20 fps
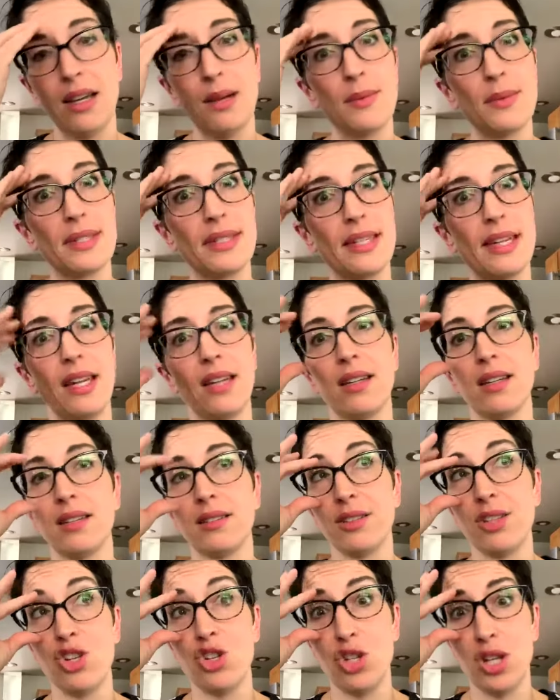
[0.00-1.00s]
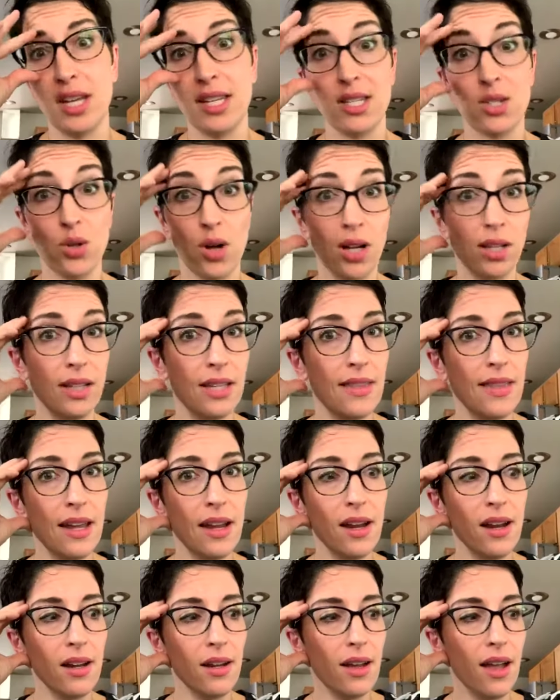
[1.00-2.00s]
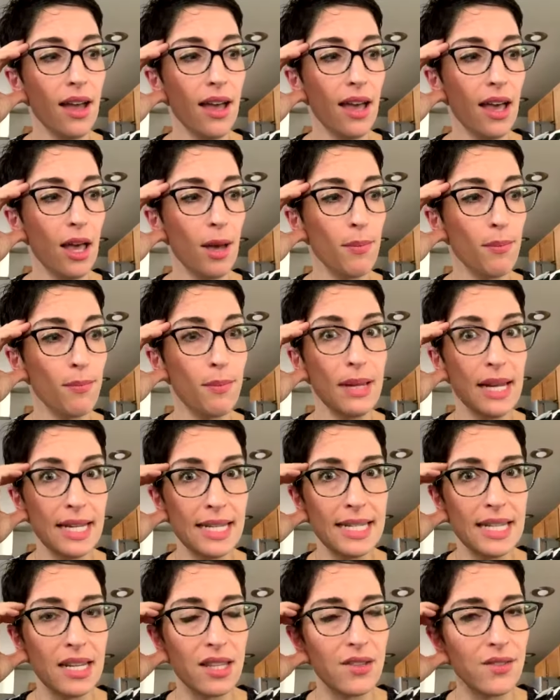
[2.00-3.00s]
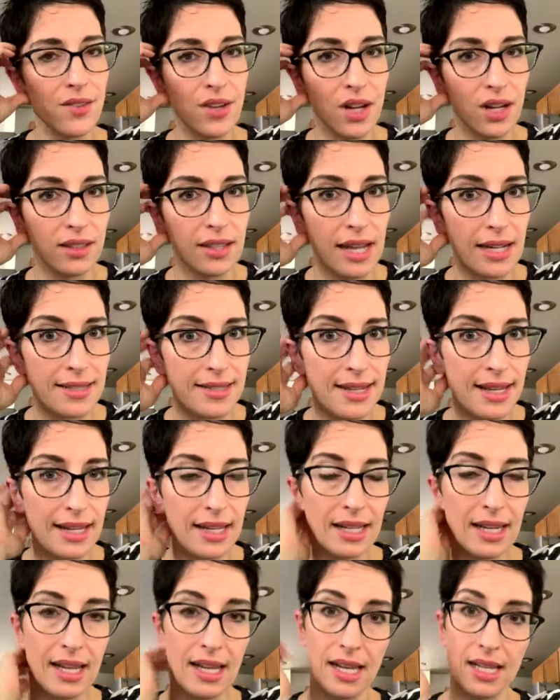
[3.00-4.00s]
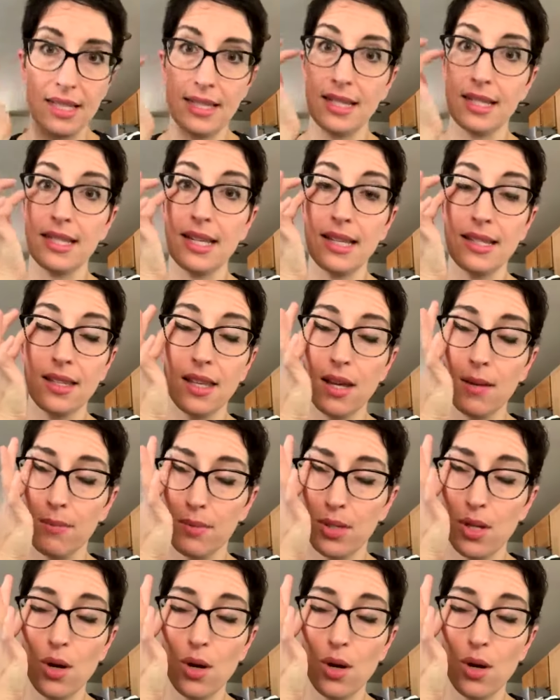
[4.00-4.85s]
I was like legit struggling there. But I did at the very last second. I hit Success Club.